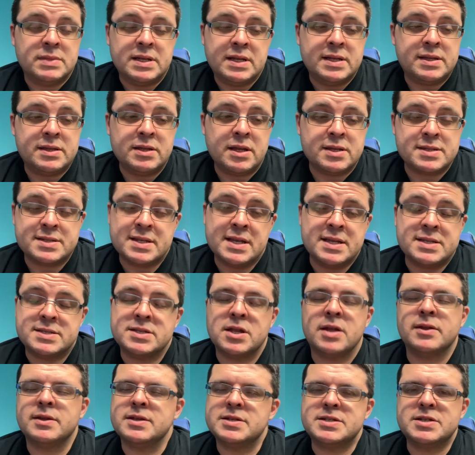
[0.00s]
it's
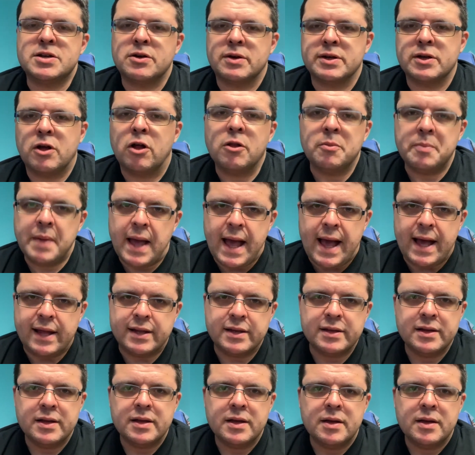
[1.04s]
not necessarily all bad,